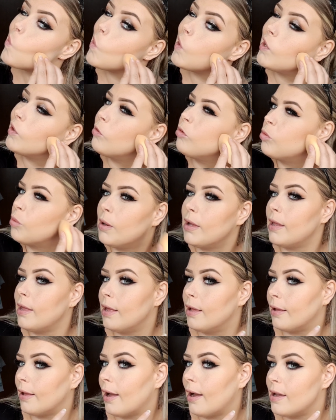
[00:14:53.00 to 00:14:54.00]
I don't sweat
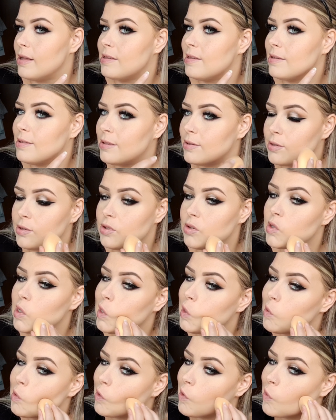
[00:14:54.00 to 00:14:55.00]
here, guys. This is just
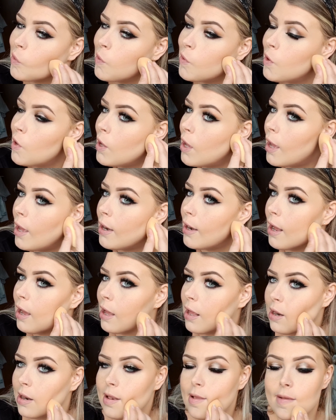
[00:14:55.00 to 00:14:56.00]
like to
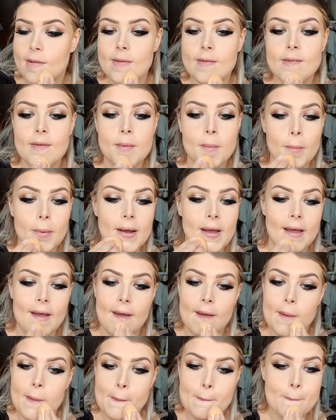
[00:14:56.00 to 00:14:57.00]
enhance
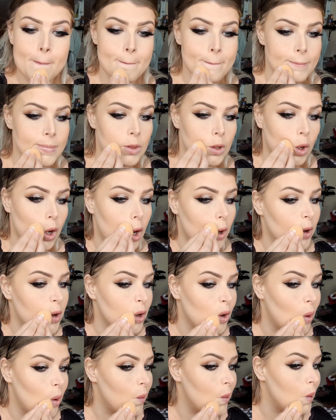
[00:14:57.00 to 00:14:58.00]
where the
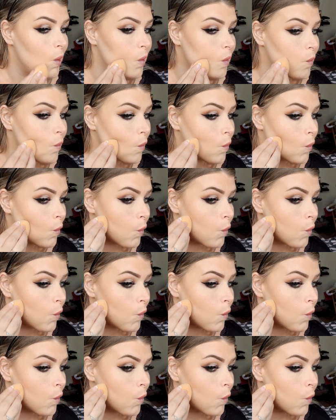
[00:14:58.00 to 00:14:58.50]
contour is.